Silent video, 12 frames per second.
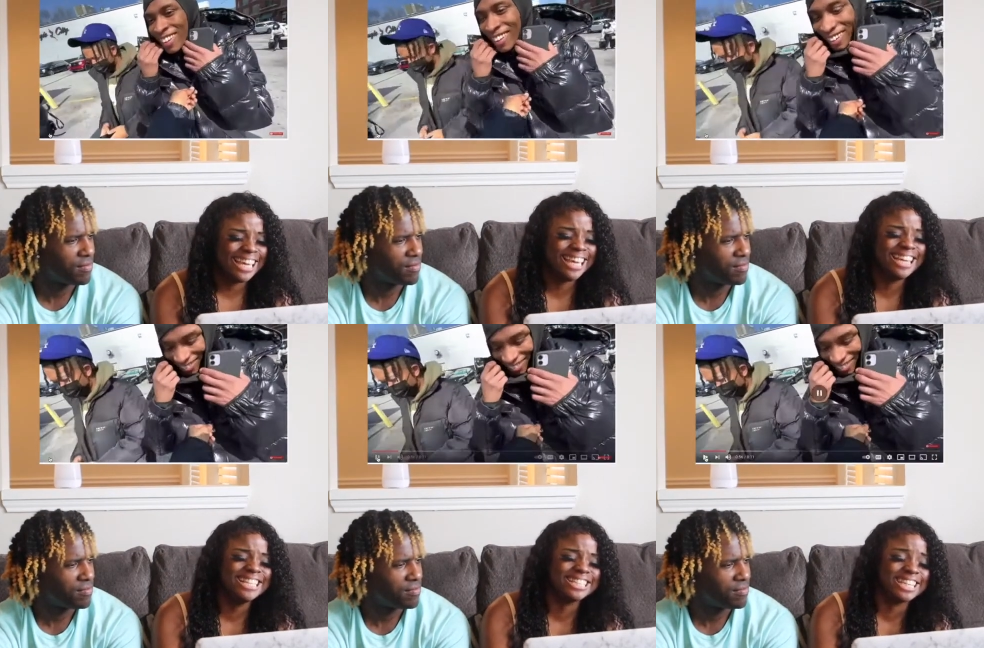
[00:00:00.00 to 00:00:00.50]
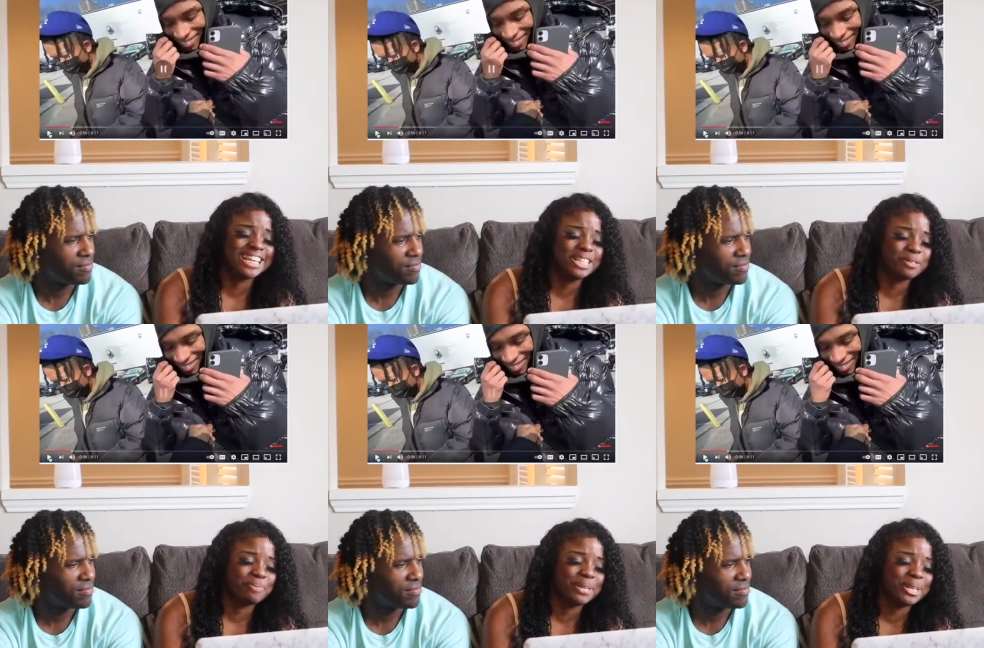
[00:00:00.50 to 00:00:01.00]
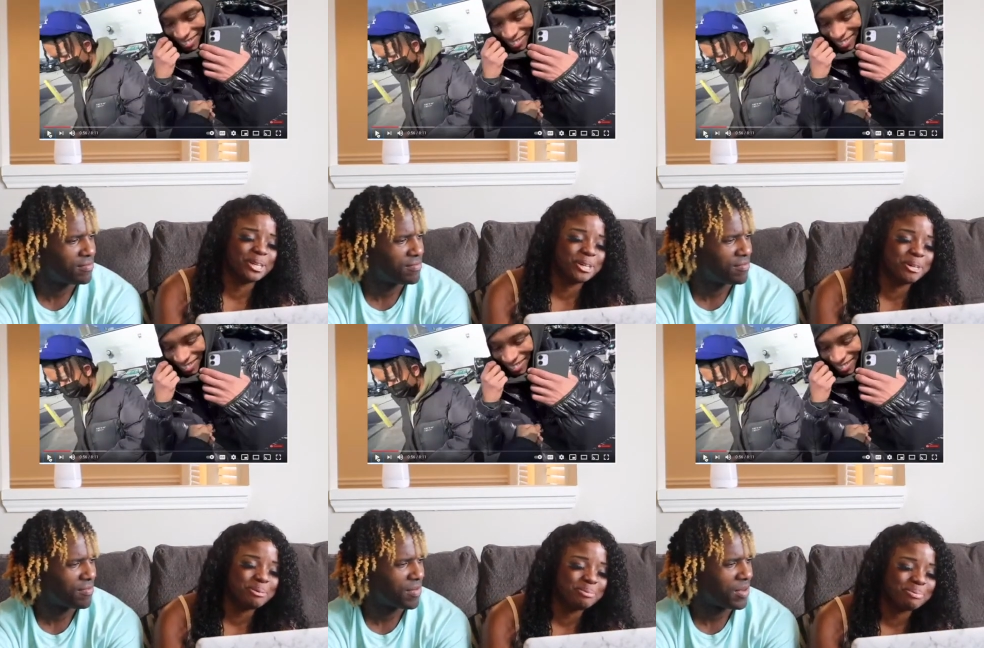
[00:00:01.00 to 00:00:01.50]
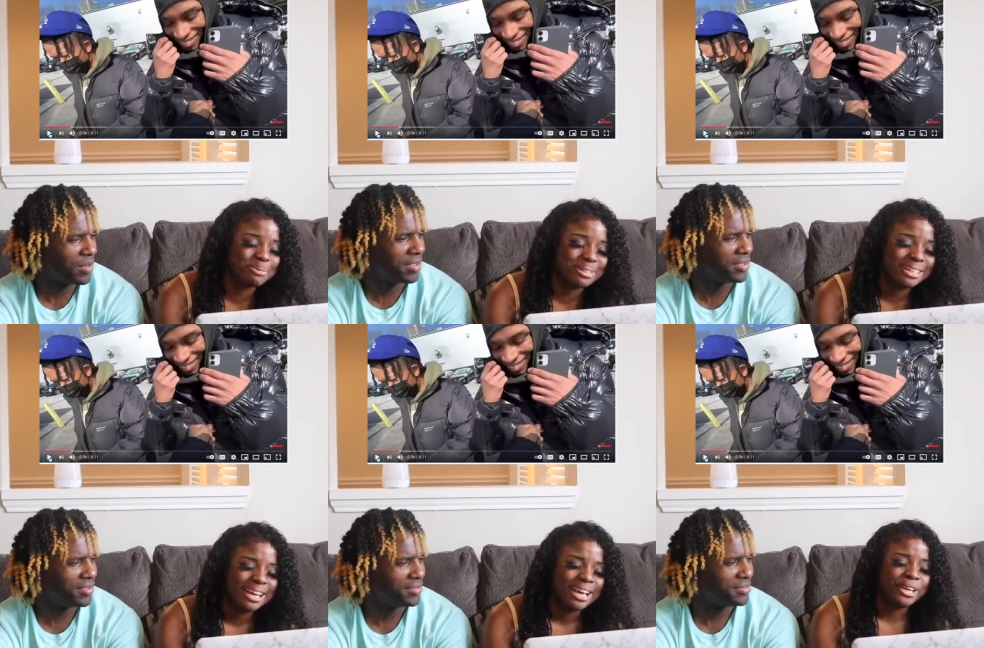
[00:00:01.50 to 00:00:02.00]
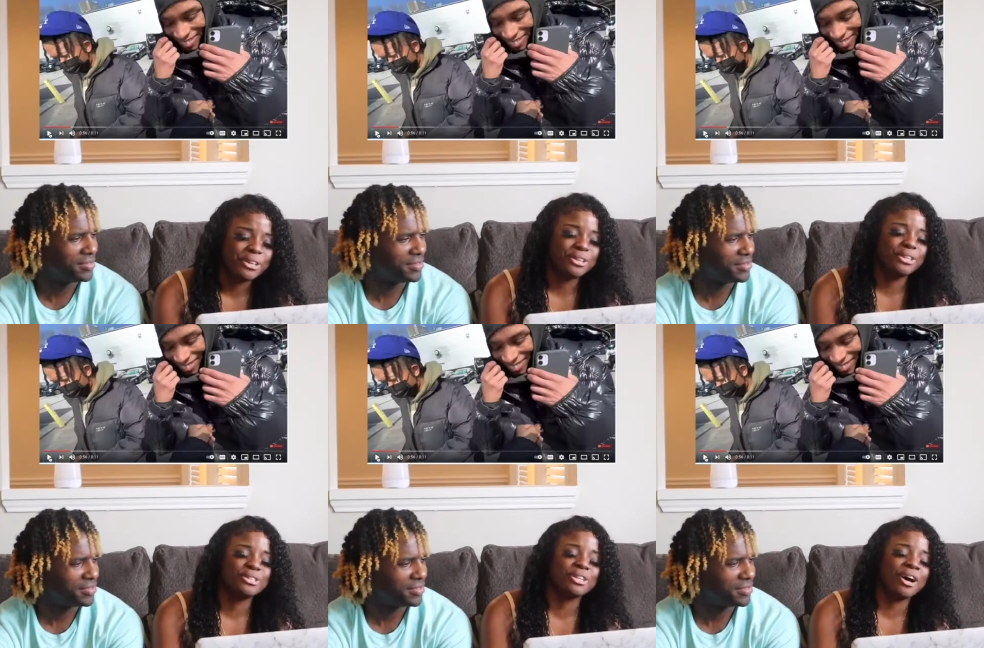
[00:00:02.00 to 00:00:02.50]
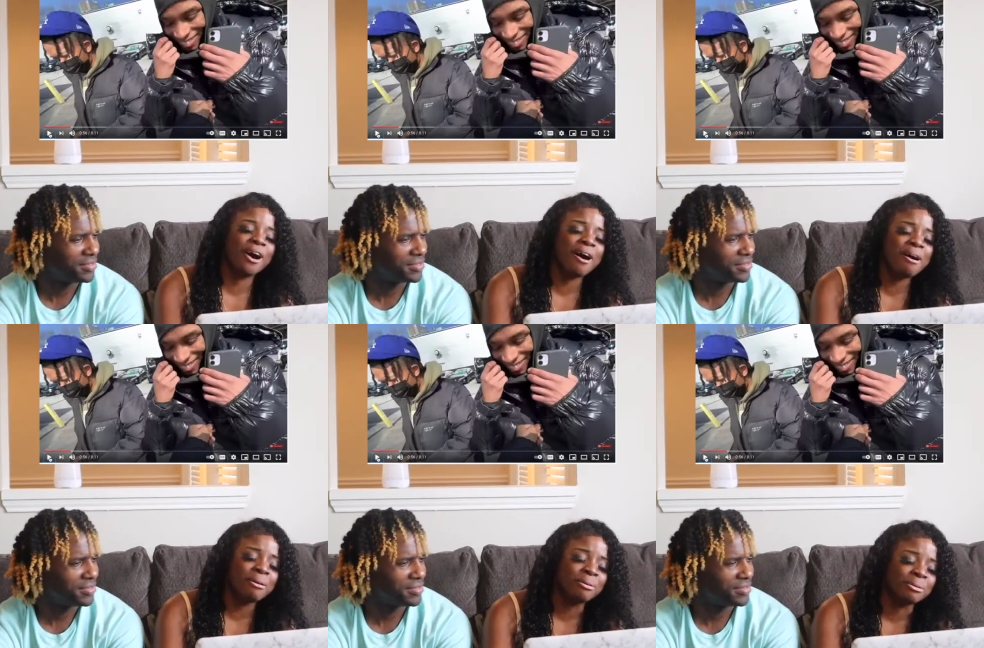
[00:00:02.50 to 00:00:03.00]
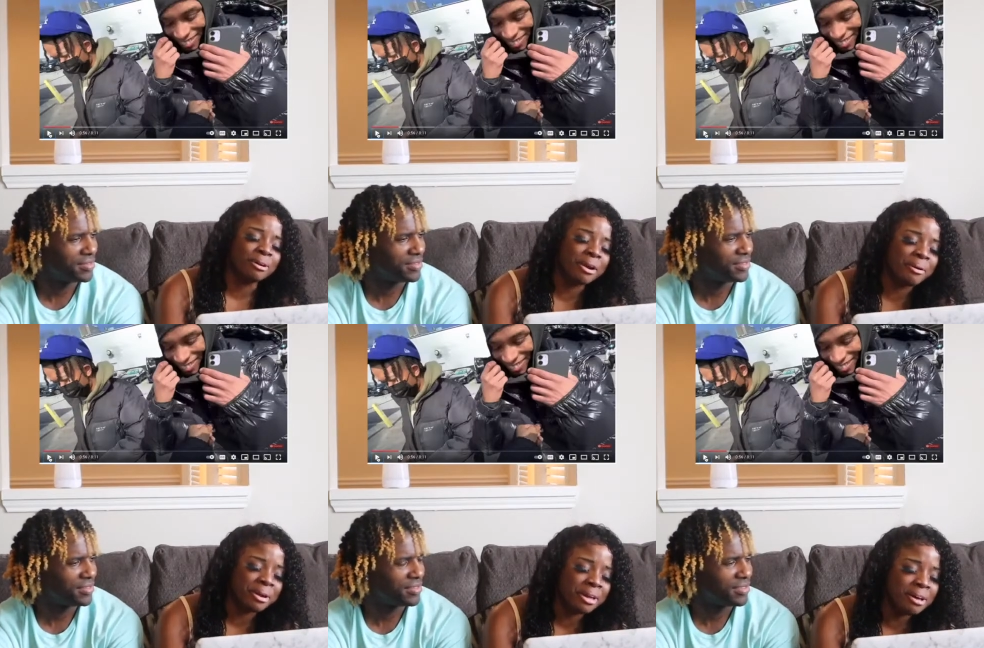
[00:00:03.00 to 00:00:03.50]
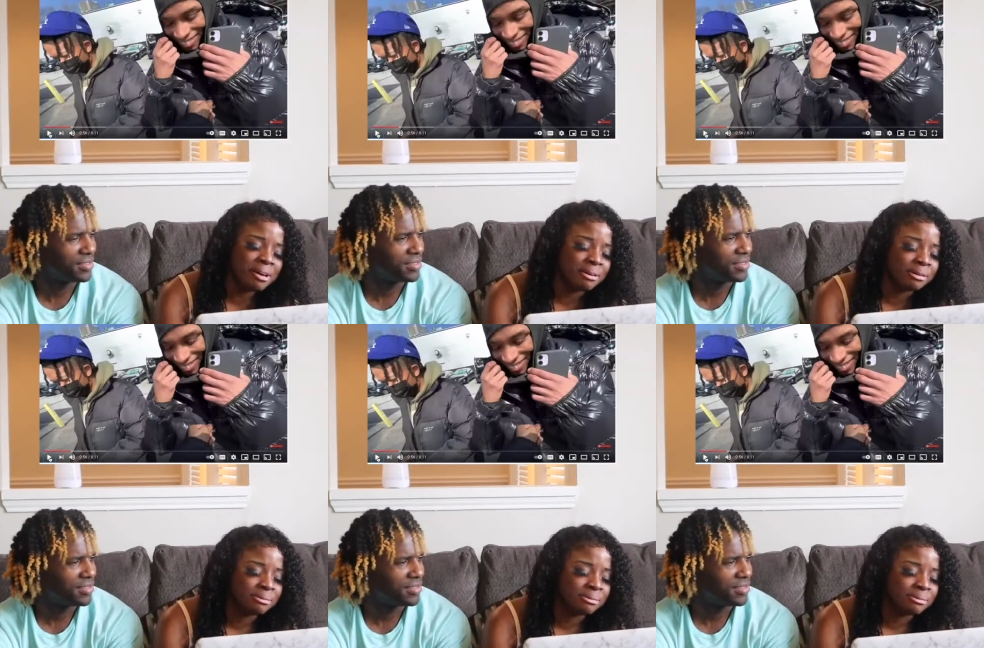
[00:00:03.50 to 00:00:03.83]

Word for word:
Speaker 1: He said speed up. It's cold. Hurry up.